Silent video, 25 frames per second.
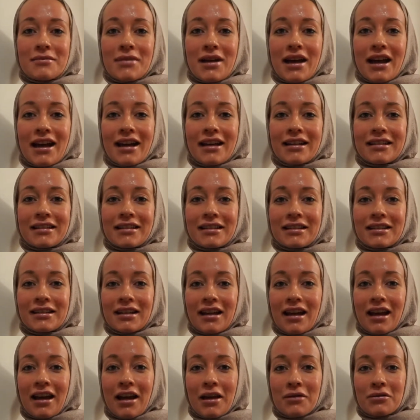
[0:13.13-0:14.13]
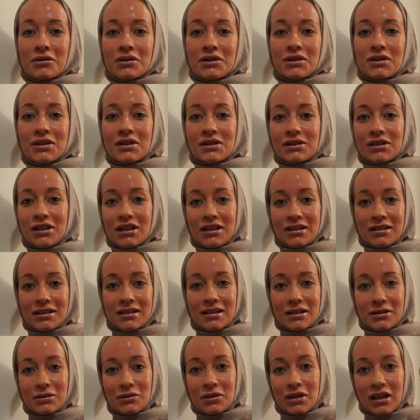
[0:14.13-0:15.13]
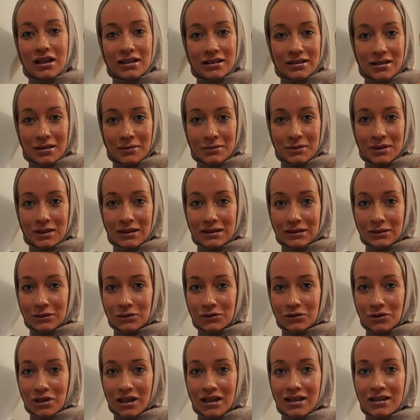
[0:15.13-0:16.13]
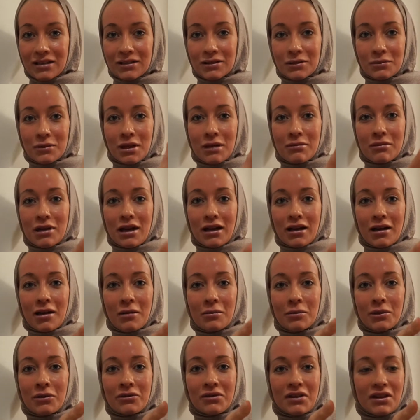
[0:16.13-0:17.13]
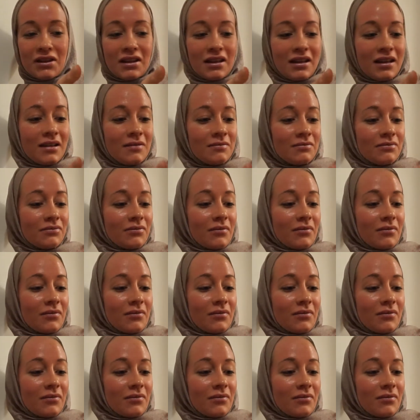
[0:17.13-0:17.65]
and I would suggest that you get something to drink, so maybe a cup of tea.